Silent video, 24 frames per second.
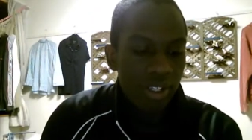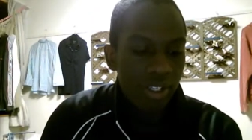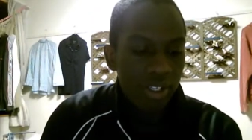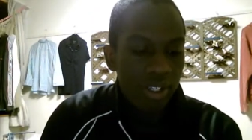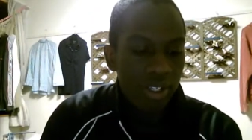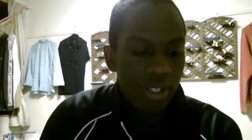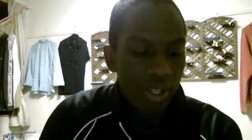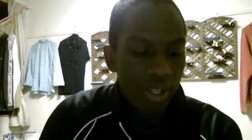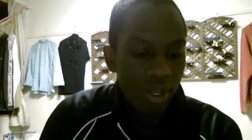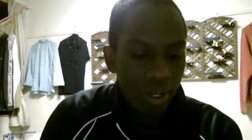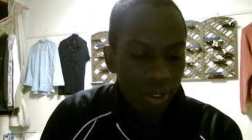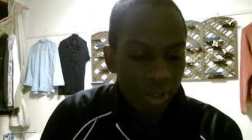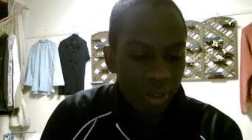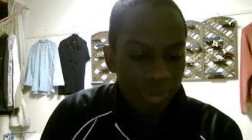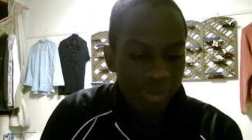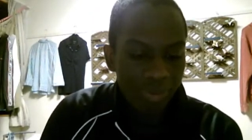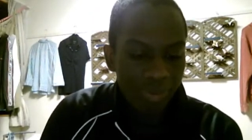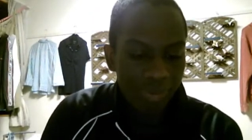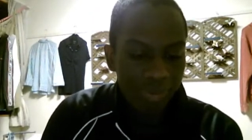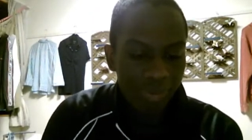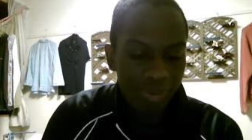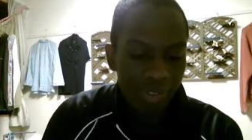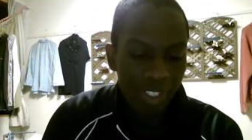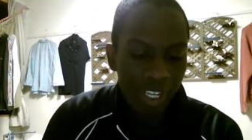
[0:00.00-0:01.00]
So
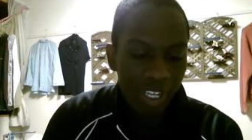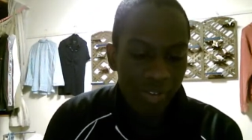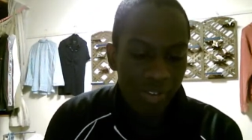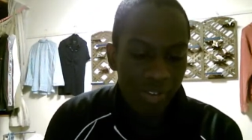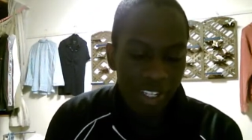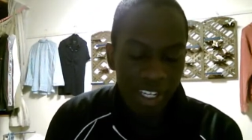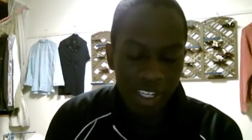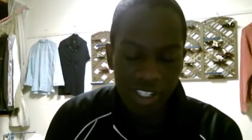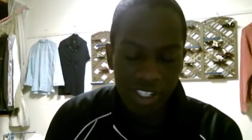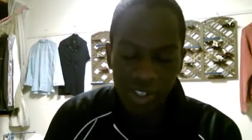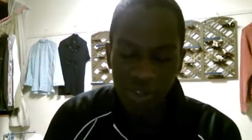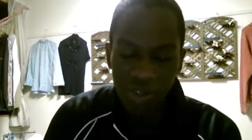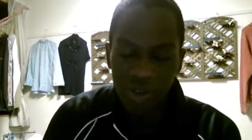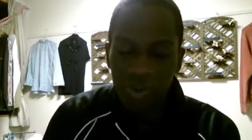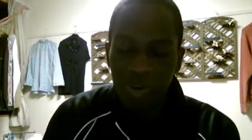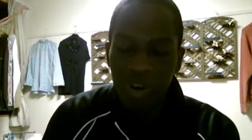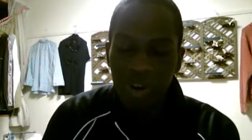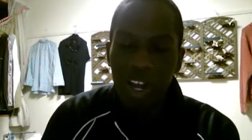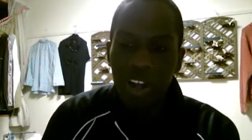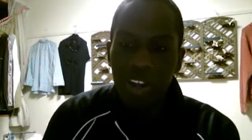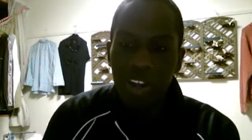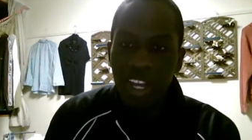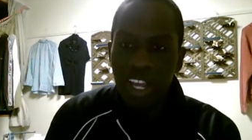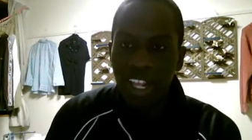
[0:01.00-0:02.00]
every day is a new
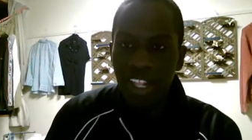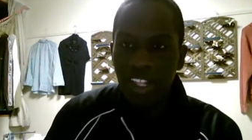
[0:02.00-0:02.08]
route,